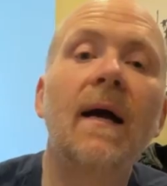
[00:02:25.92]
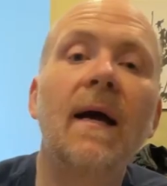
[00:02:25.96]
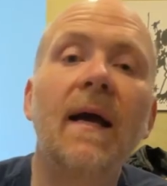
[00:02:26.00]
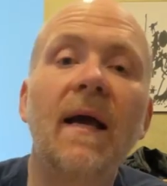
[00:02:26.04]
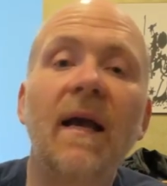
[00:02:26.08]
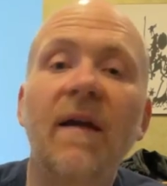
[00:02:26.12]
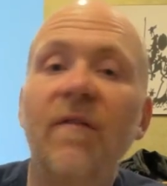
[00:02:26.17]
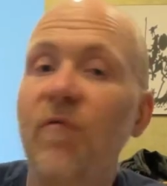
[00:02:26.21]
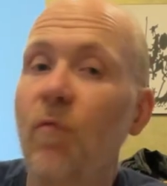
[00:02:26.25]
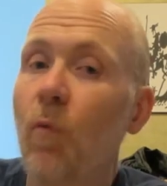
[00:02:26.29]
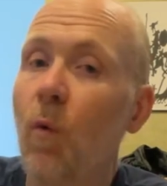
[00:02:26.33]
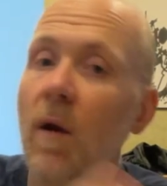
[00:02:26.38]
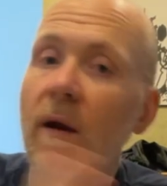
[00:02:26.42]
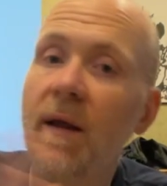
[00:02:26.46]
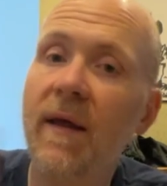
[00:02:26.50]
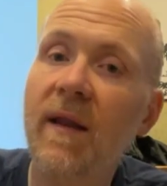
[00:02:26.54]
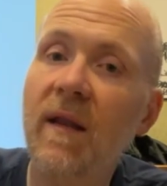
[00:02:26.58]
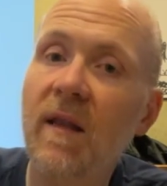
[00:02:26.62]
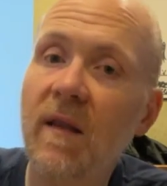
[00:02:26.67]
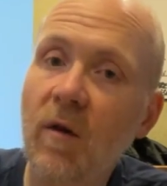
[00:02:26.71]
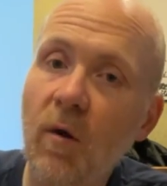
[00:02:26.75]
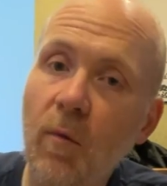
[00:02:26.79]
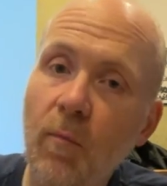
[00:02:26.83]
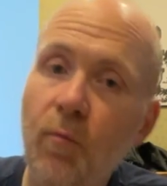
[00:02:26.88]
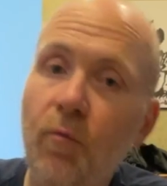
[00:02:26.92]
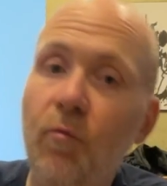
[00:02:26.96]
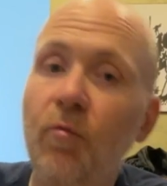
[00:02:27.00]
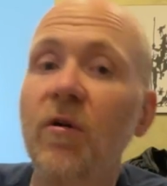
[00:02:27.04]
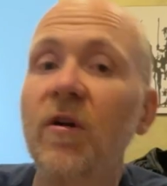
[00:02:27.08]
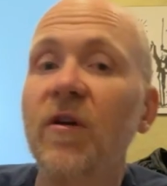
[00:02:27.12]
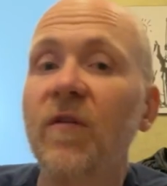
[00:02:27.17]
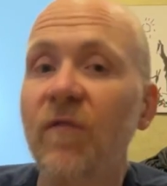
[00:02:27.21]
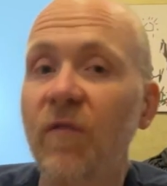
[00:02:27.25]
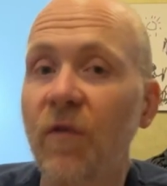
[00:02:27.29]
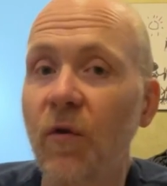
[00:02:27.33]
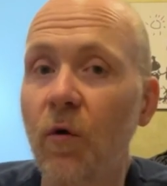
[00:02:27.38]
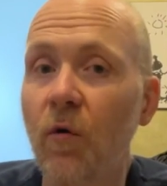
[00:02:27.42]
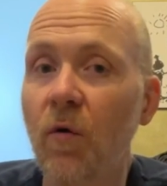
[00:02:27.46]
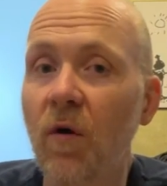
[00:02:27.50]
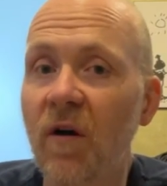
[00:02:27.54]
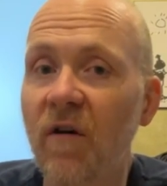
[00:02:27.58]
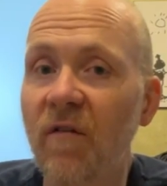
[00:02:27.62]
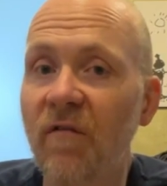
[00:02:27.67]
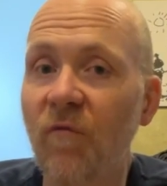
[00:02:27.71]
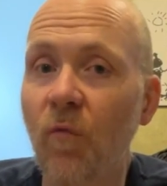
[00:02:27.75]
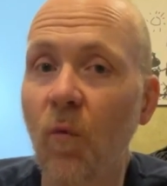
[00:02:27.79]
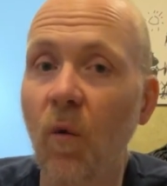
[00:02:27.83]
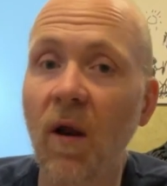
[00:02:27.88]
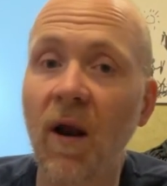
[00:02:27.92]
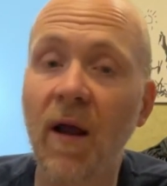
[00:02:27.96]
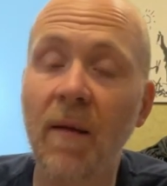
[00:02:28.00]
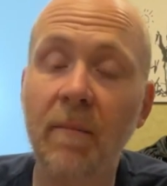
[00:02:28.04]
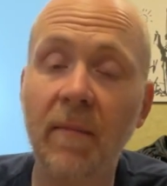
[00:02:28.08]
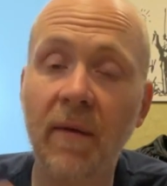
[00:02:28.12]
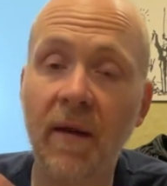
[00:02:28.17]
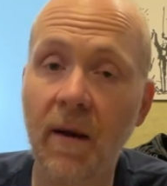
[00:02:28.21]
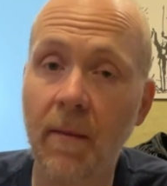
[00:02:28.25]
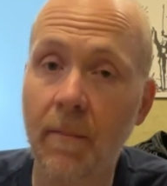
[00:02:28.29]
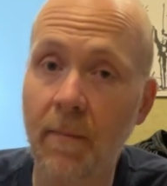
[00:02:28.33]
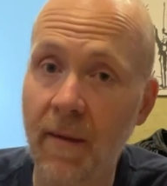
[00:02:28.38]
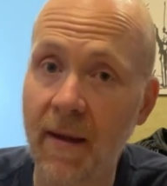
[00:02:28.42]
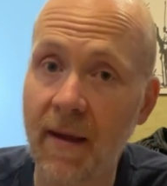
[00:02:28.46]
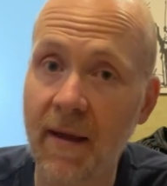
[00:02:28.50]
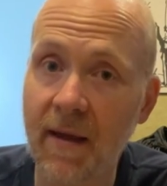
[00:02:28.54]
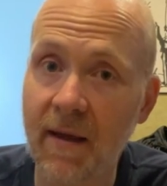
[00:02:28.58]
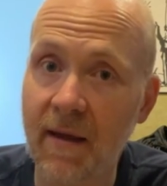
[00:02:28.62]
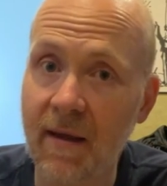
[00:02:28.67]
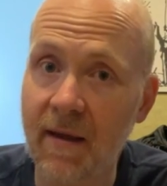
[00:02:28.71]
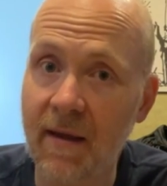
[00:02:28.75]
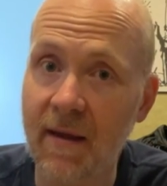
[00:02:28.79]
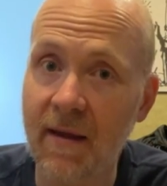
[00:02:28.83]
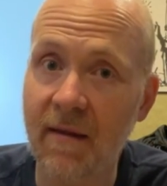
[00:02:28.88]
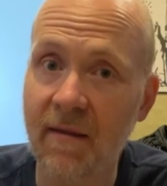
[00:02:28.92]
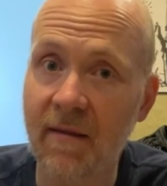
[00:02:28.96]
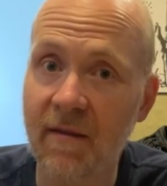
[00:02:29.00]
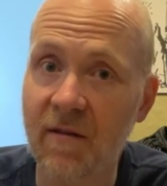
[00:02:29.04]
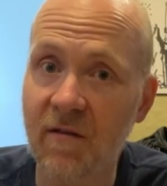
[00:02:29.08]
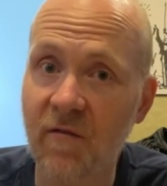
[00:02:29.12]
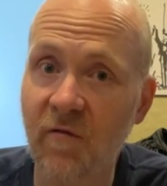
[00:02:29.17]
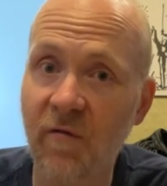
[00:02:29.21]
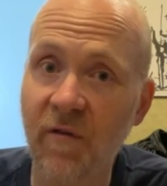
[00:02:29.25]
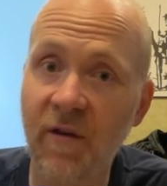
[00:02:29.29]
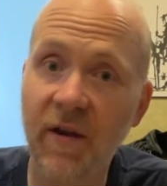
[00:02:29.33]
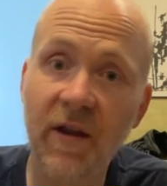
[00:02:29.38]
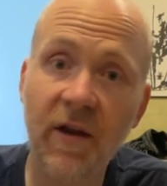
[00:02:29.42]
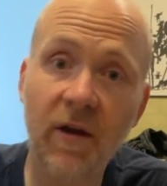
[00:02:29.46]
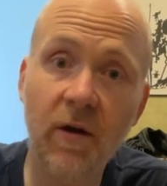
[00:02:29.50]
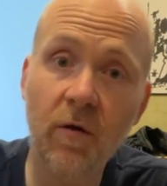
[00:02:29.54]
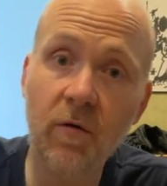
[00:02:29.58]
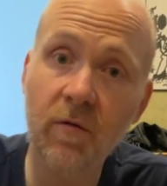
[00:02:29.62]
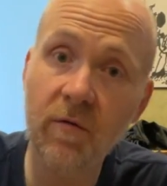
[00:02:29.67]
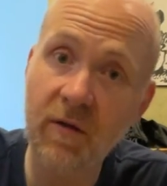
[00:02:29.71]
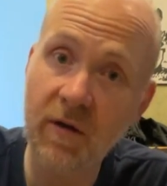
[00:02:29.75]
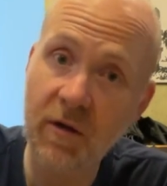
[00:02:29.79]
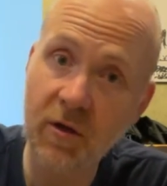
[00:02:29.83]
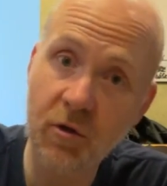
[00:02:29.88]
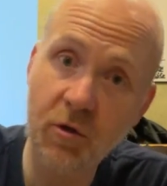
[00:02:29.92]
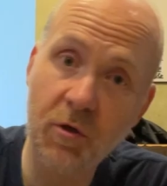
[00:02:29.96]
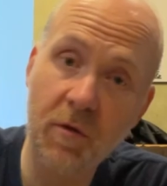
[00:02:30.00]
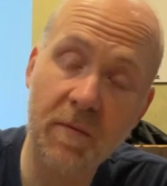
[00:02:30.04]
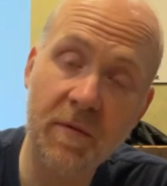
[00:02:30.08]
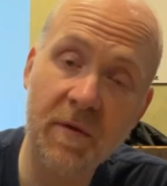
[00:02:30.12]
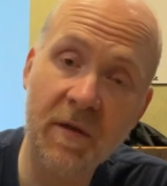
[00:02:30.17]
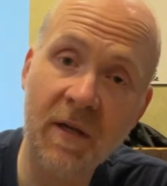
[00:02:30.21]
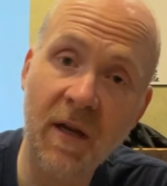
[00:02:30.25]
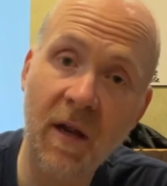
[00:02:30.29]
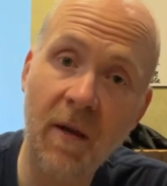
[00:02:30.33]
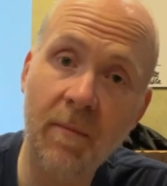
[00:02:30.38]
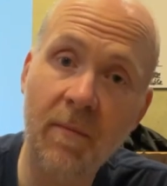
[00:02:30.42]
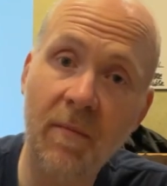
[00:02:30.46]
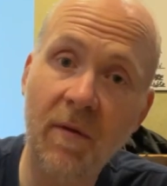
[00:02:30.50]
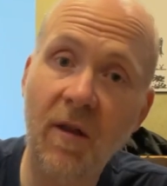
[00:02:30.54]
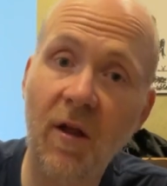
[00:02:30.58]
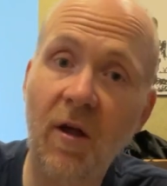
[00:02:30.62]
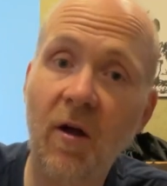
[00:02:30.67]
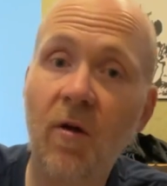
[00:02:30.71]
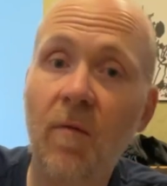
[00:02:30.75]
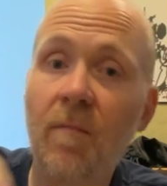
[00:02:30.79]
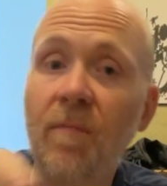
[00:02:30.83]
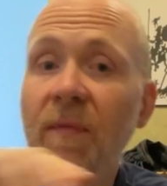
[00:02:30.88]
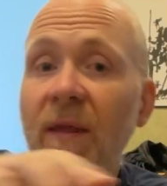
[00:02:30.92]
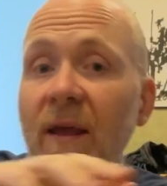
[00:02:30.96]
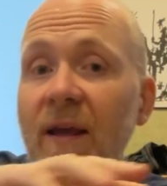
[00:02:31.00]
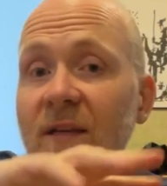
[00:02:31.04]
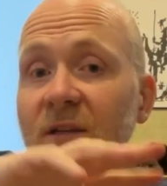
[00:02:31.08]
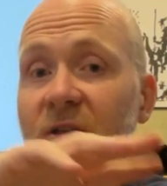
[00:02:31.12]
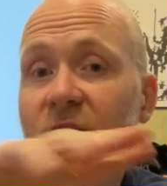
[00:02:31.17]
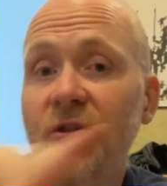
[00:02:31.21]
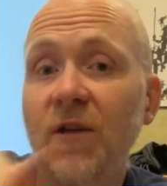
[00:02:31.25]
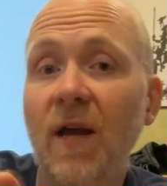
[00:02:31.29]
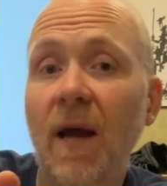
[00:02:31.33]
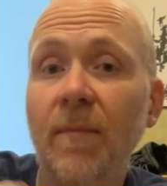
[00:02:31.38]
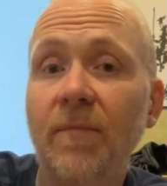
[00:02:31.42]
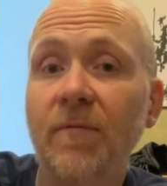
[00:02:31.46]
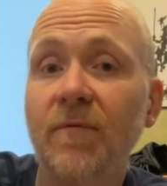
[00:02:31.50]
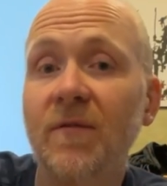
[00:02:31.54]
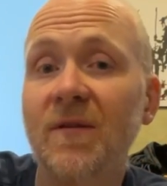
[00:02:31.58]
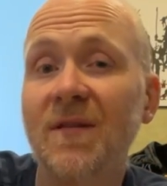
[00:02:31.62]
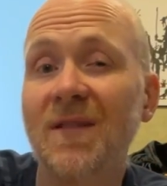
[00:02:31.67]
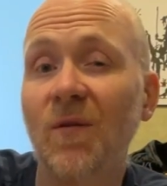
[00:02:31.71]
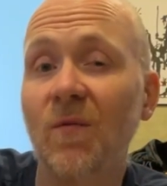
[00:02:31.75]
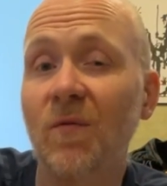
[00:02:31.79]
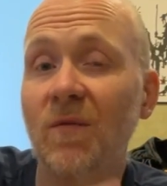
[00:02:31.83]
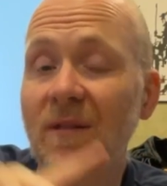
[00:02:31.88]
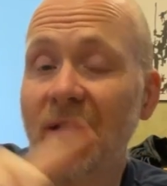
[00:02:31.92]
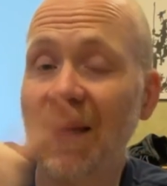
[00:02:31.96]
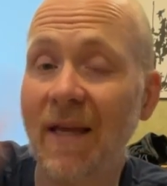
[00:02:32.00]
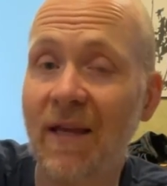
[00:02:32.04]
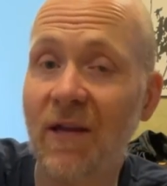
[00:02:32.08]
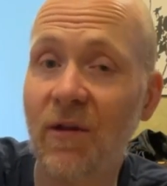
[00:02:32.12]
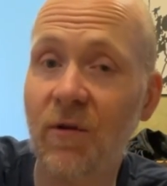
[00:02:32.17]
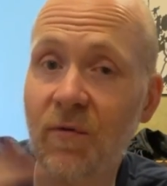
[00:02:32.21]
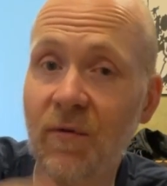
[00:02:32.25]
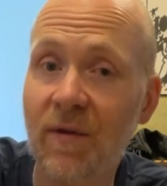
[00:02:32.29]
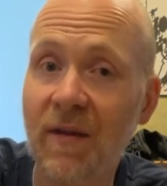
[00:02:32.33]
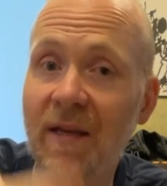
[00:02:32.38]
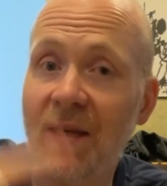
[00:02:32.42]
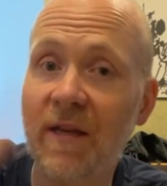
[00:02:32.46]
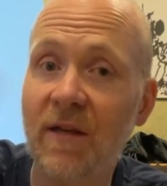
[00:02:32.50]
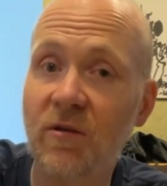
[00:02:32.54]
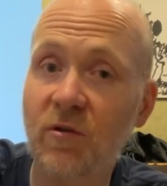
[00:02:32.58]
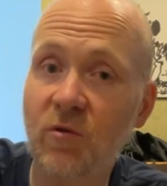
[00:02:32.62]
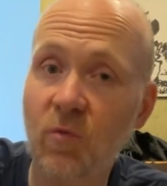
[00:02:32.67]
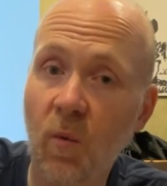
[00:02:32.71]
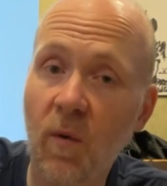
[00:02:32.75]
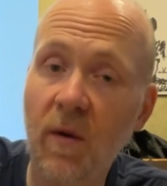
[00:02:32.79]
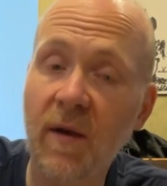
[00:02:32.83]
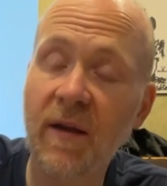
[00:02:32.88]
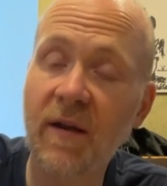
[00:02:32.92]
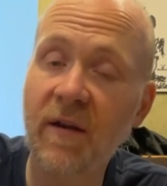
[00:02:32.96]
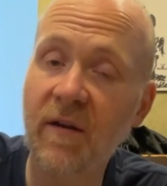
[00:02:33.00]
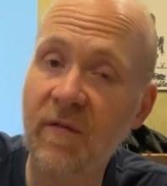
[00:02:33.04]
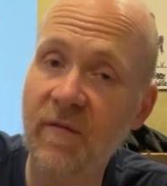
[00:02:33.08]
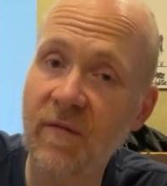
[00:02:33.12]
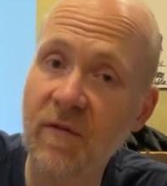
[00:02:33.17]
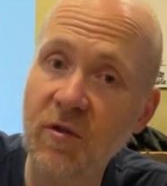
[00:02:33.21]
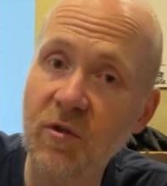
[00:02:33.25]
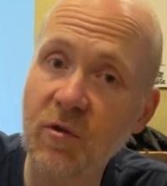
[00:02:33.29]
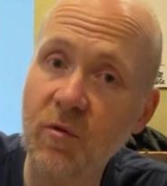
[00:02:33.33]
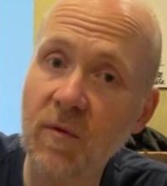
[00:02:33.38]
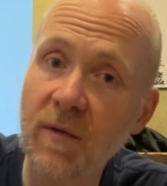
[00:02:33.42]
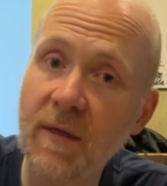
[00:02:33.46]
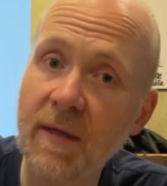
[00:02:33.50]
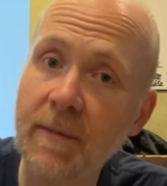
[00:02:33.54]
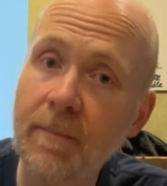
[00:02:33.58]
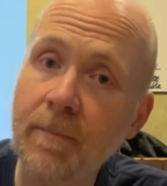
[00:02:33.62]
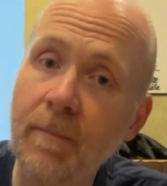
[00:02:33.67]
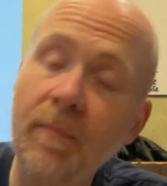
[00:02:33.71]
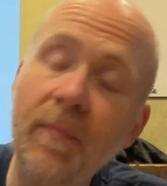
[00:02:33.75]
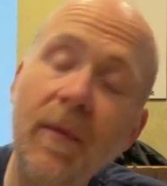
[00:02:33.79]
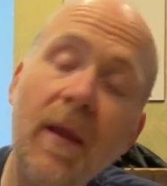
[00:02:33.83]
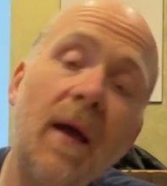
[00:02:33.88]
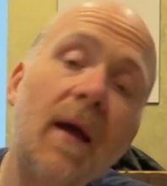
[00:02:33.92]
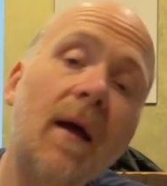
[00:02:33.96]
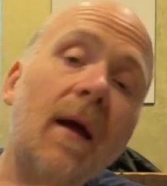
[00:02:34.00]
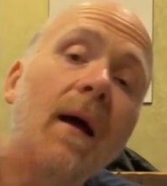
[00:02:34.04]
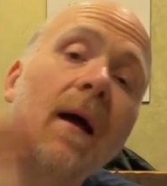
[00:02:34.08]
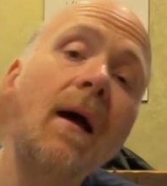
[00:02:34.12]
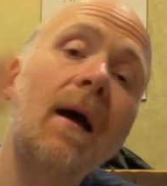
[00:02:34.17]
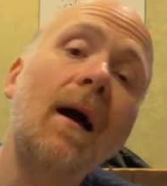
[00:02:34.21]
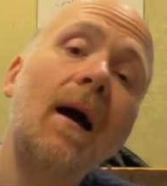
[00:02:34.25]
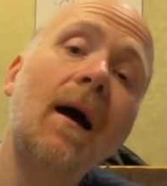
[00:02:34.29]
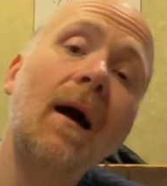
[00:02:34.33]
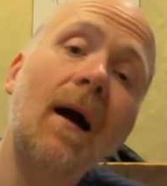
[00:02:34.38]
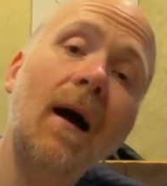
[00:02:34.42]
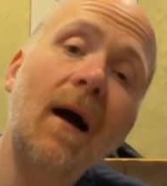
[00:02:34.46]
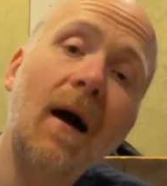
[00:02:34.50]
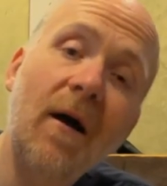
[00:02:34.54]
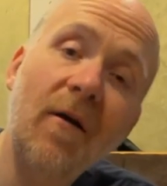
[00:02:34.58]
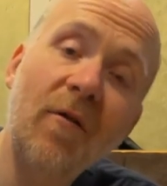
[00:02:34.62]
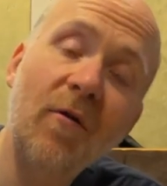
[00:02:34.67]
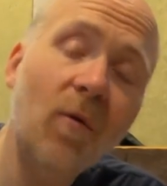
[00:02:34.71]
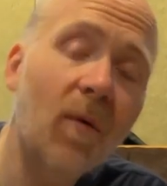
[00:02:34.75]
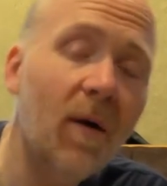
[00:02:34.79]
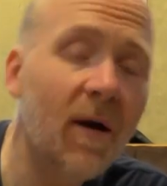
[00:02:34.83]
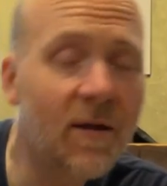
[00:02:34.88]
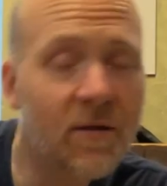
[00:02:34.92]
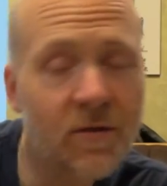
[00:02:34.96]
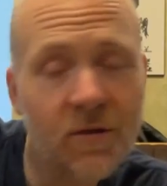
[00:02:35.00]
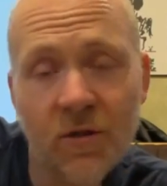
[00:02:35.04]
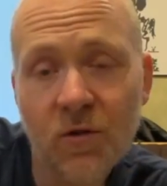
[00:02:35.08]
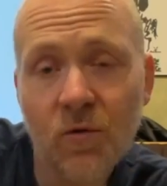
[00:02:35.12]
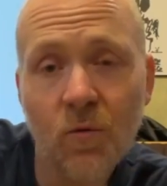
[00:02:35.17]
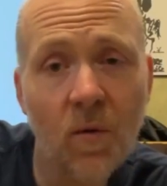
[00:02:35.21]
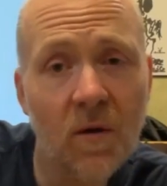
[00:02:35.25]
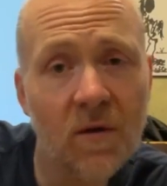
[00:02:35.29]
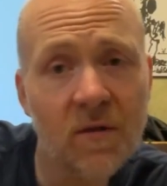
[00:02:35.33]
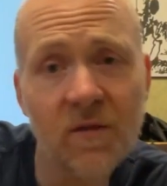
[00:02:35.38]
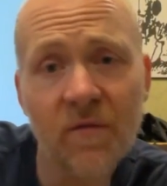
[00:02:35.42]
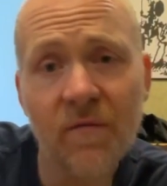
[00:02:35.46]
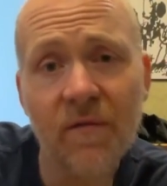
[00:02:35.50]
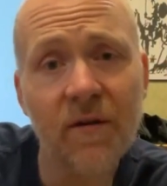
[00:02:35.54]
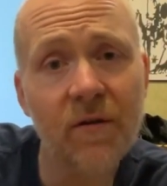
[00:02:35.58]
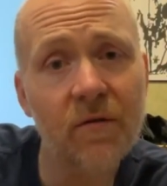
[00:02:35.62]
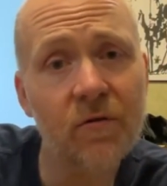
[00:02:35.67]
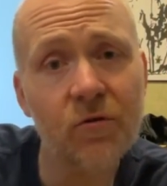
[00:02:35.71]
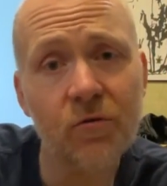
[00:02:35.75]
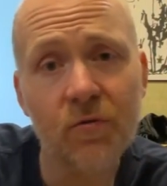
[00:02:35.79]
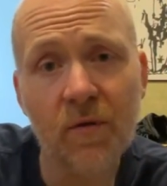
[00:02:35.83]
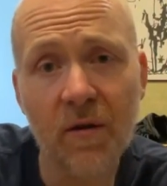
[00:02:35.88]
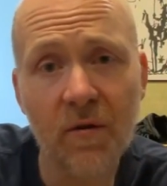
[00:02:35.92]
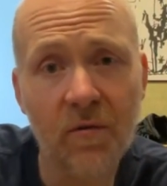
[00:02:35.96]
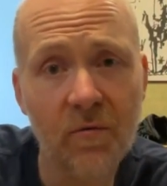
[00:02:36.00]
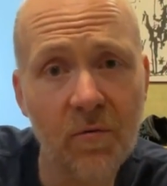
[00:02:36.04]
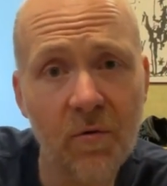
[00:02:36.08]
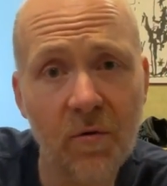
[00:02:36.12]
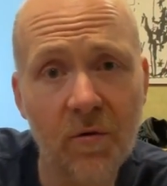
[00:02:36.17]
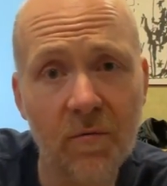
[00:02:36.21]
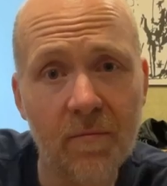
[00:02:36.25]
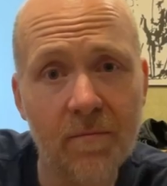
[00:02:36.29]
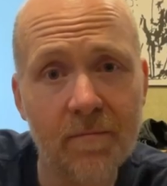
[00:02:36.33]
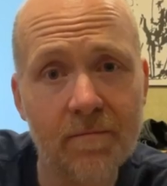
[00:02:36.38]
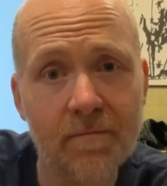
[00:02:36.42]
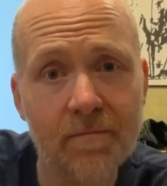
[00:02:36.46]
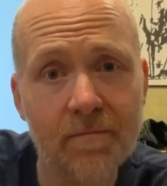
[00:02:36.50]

If you want to get a little preview of what I'm going to make in this video, the description down below has chapters that will take you to each one individually. Otherwise, just watch the video straight through.